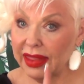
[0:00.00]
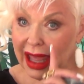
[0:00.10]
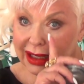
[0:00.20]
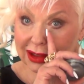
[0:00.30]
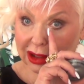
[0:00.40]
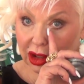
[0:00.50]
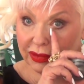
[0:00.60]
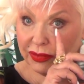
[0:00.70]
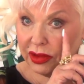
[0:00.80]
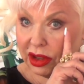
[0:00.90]
That is
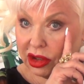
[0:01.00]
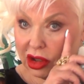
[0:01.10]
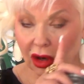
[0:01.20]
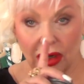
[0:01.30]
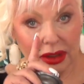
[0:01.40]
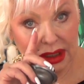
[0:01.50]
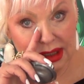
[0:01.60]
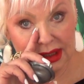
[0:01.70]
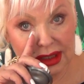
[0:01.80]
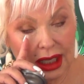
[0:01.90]
good for the
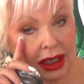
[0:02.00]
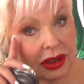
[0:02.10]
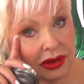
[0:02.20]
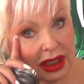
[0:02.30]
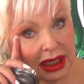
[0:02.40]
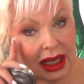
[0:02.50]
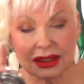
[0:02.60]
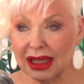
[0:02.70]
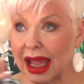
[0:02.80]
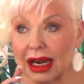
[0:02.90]
darkness under the
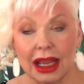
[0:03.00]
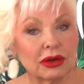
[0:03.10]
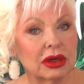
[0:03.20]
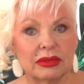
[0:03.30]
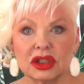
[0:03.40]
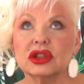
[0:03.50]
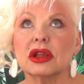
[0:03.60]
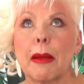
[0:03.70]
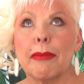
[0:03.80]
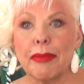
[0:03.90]
eyes. That eye cream is
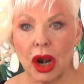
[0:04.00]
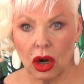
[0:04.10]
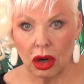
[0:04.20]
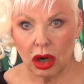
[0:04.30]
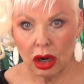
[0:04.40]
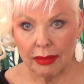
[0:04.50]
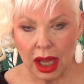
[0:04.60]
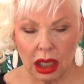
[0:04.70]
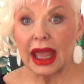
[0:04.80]
superb.